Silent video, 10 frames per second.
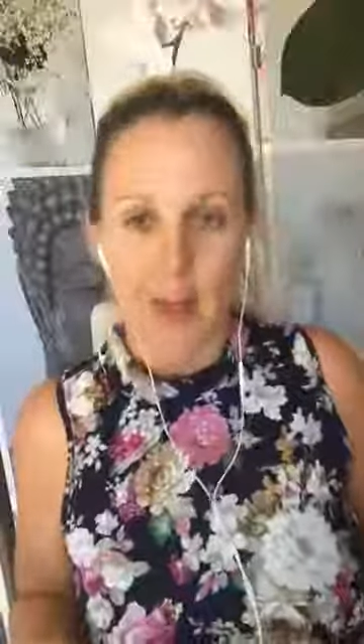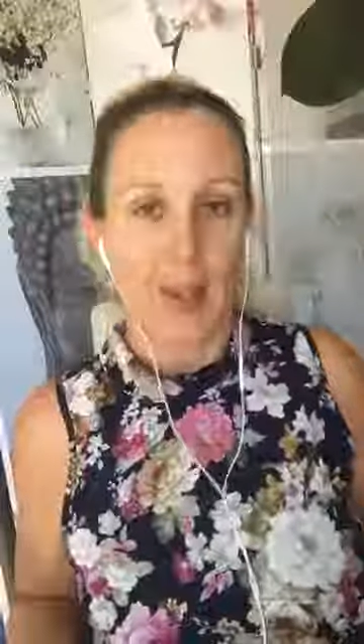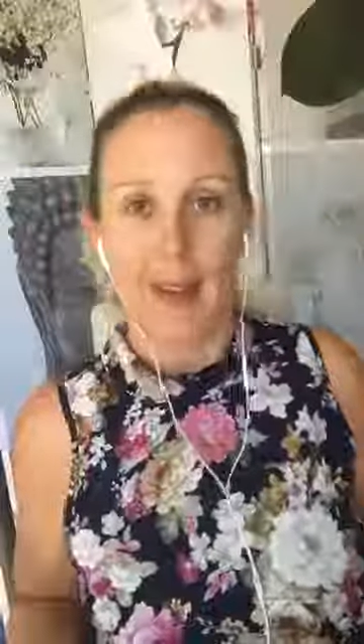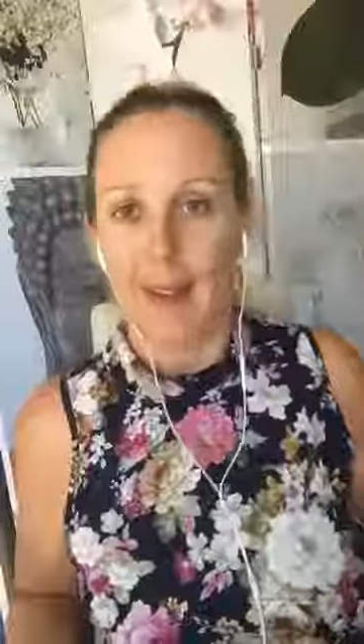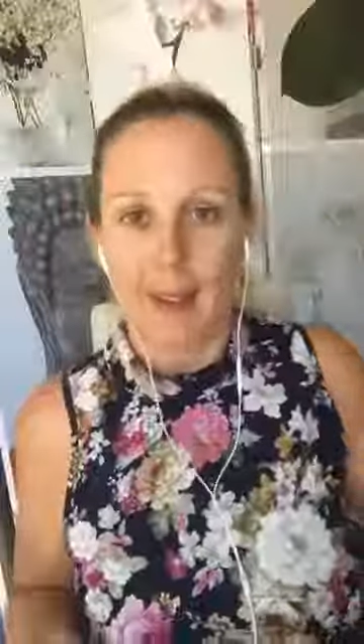You
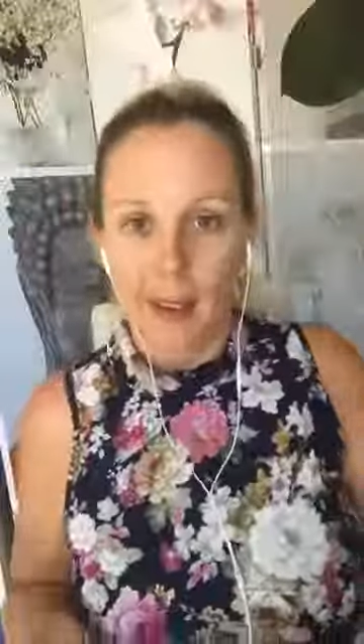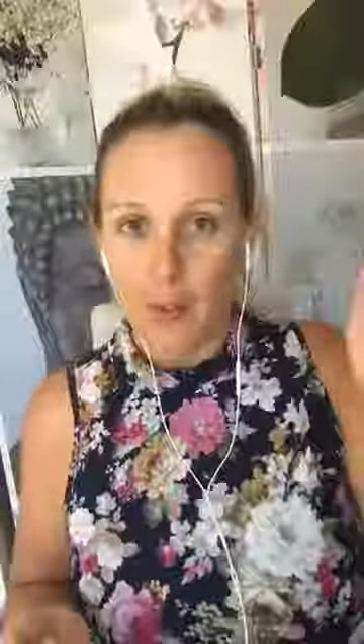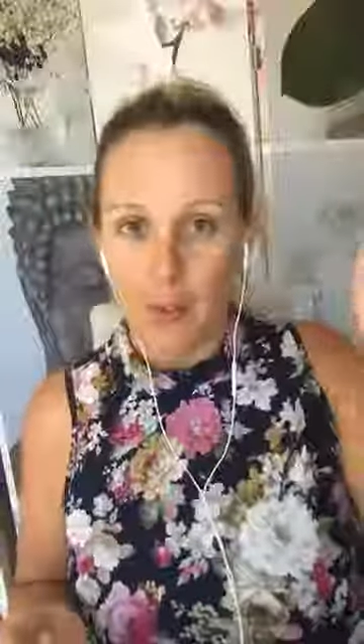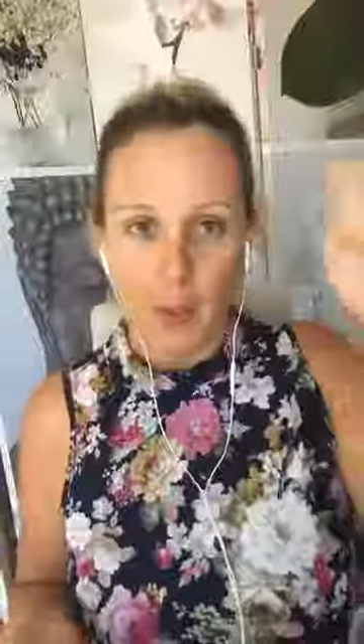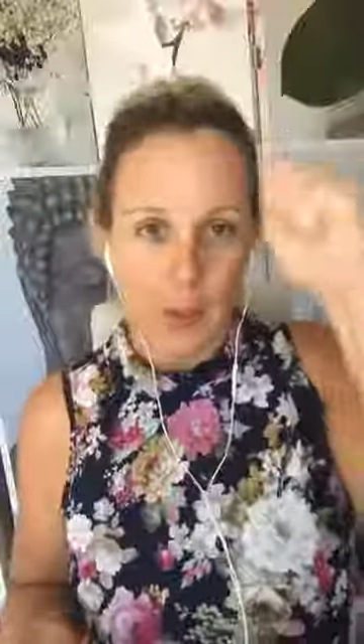can get like
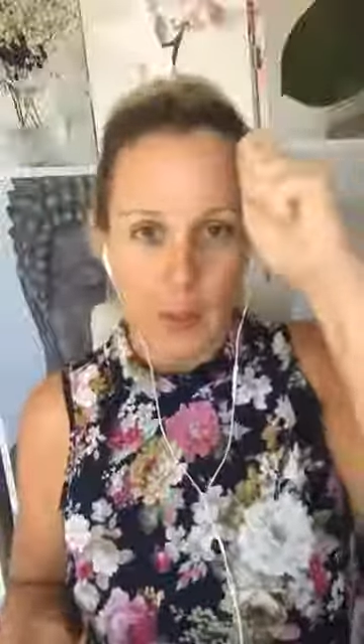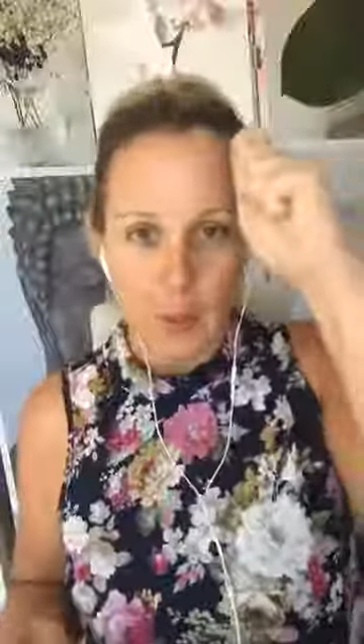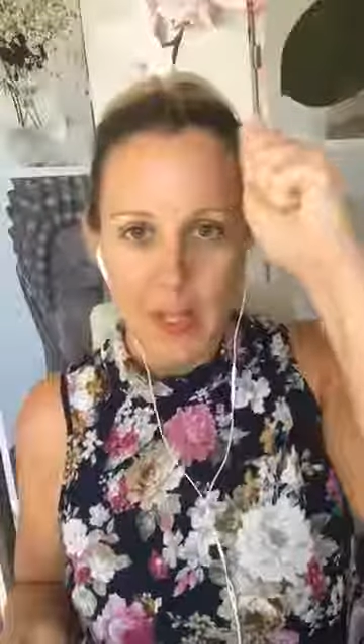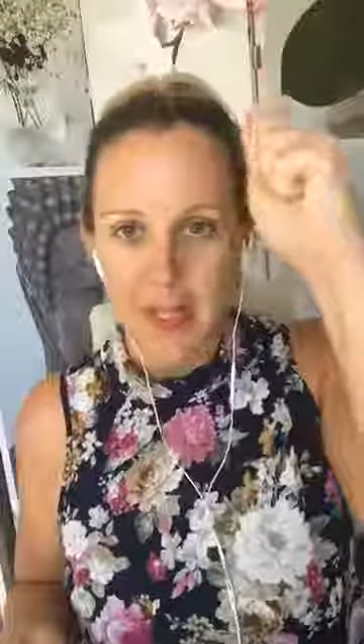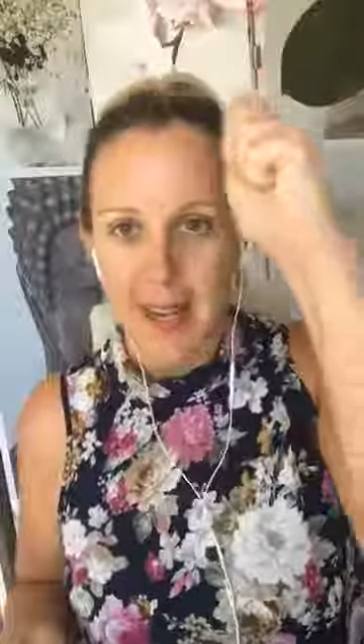full little
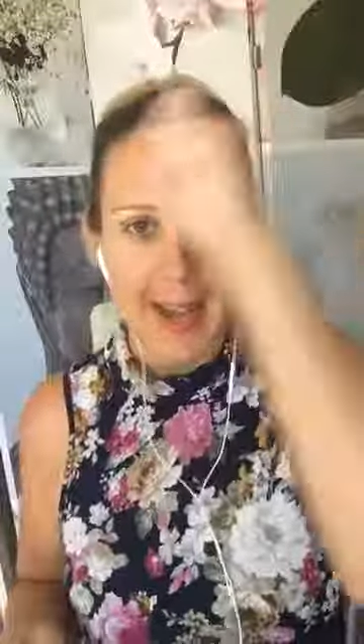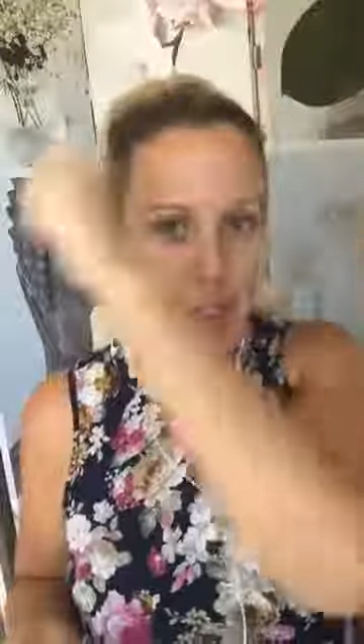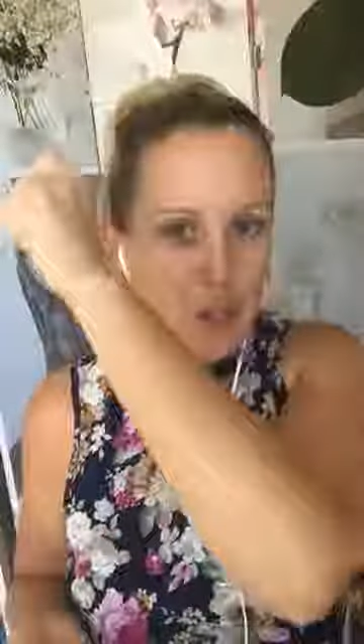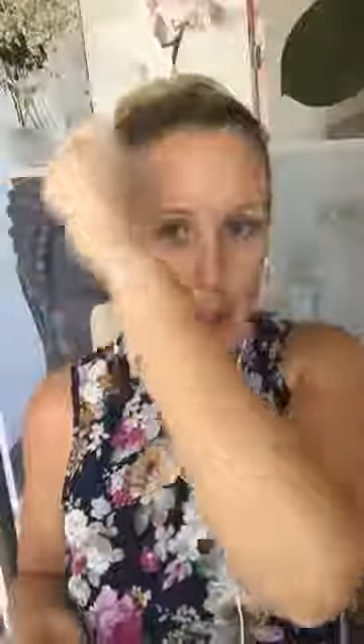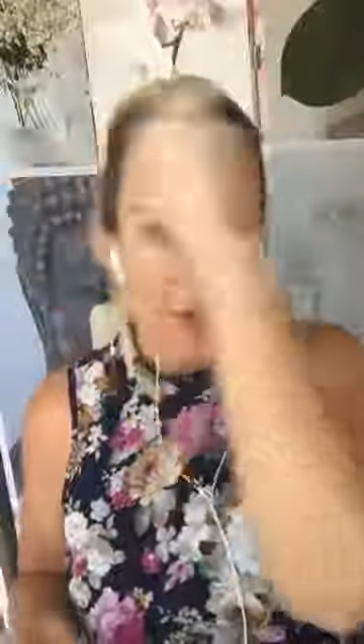Star
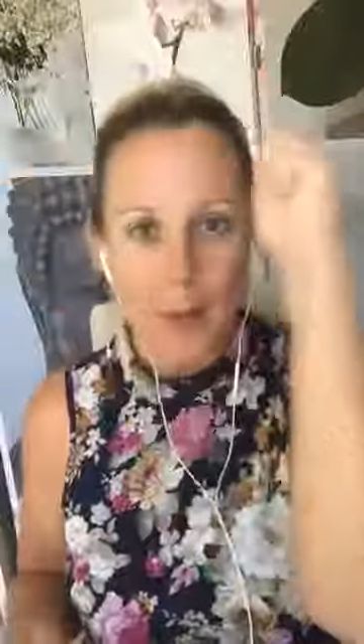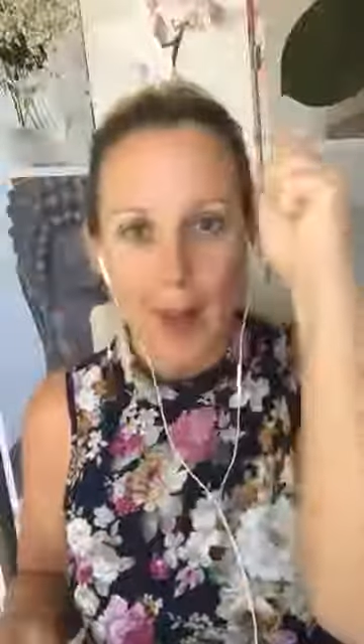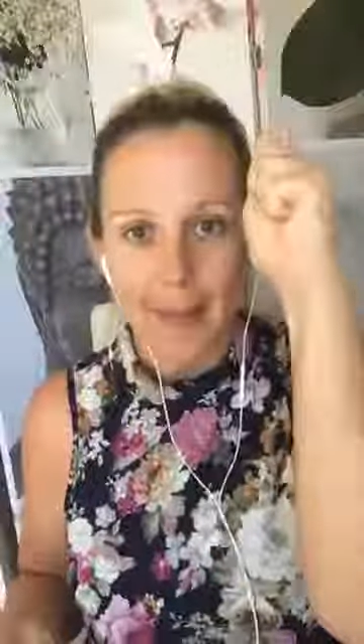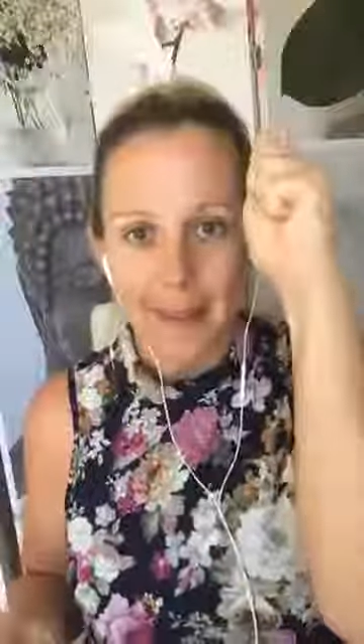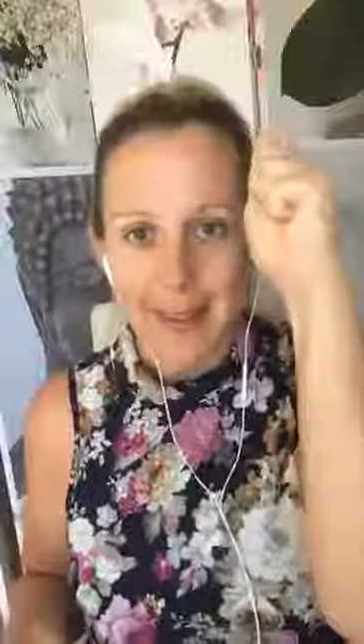Trek
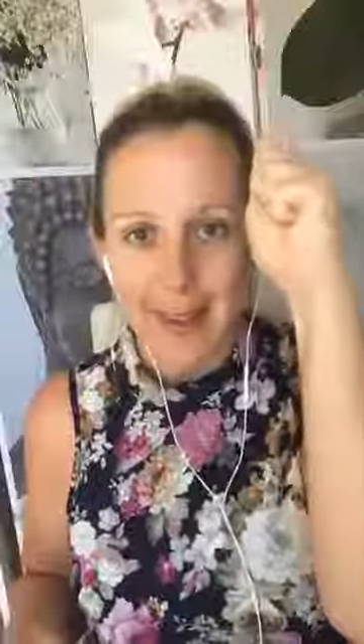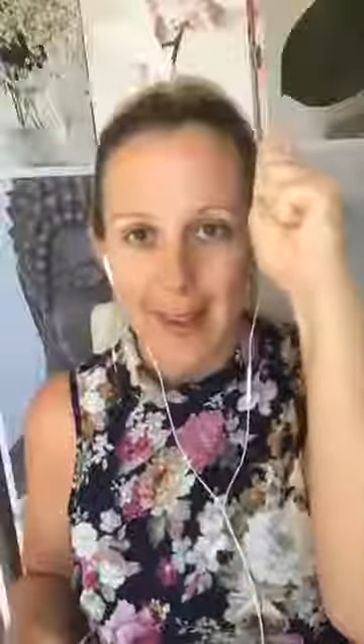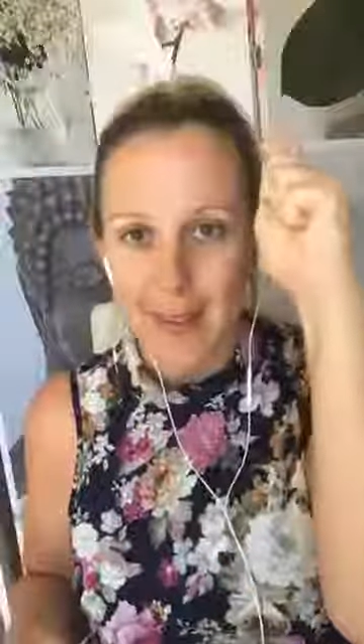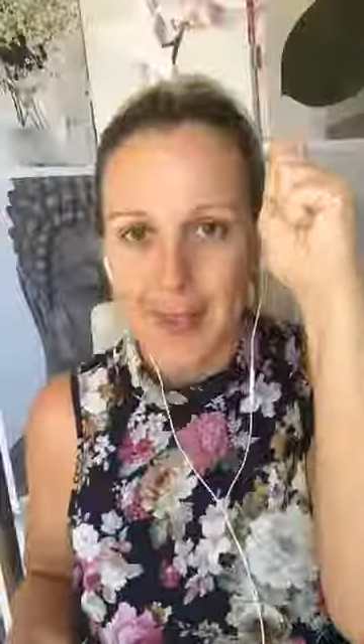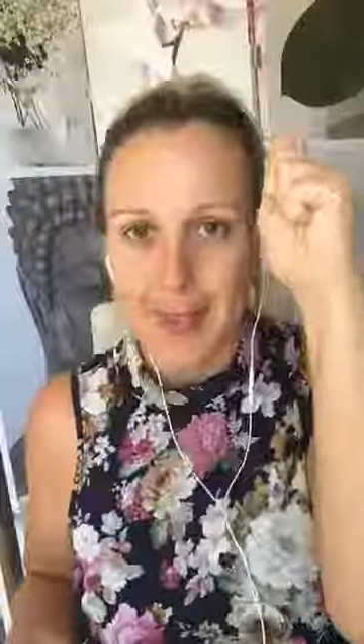ones that